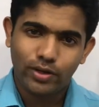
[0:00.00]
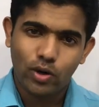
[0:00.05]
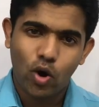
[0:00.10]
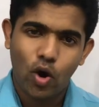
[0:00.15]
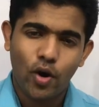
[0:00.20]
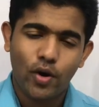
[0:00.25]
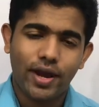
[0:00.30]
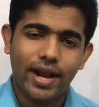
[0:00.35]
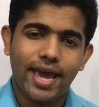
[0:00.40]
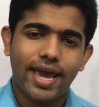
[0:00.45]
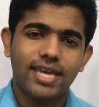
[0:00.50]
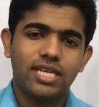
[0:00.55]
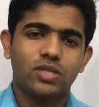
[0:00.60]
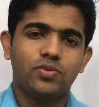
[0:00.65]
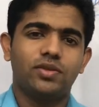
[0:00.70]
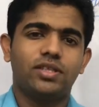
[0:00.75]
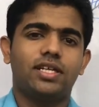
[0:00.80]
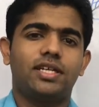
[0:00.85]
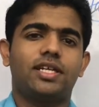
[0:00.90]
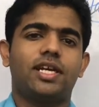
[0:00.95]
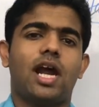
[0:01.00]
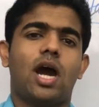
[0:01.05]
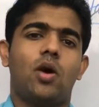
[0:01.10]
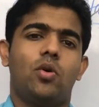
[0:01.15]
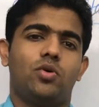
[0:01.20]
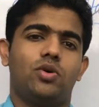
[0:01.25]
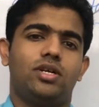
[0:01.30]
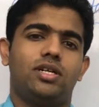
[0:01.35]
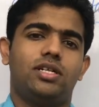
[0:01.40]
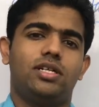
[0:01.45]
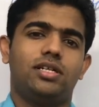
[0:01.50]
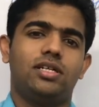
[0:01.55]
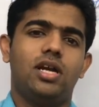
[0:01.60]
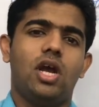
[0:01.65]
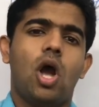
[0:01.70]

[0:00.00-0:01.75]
contacts with the ground